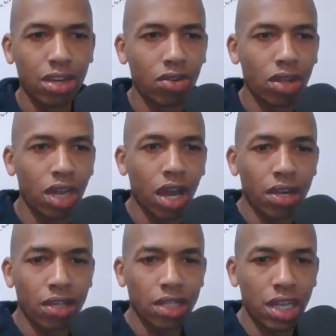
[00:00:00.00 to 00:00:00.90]
do he
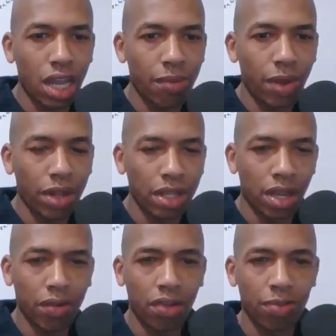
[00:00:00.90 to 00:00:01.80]
understand
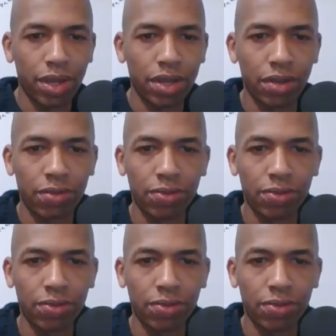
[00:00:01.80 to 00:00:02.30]
military spending?